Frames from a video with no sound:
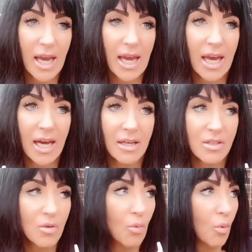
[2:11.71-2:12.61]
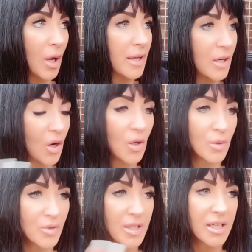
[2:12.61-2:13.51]
and running all
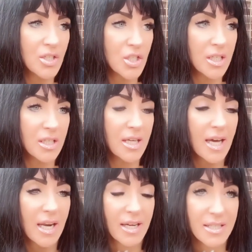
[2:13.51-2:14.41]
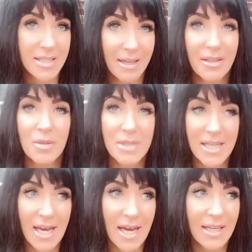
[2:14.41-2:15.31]
over the kitchen and I could tell he was
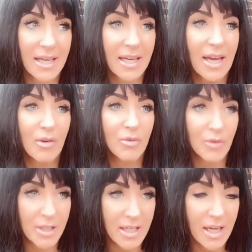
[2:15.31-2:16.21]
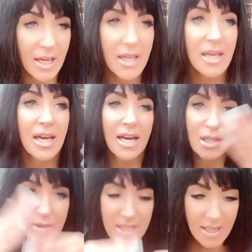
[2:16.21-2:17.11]
gagging and freaking and
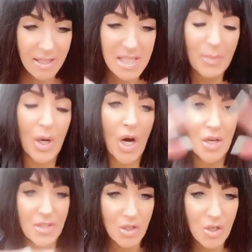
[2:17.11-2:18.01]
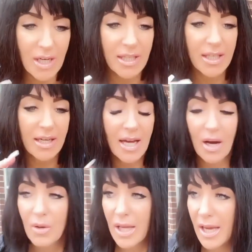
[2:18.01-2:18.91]
he was taking his paws and trying to get it
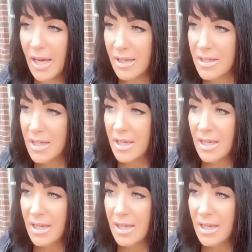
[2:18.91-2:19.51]
out and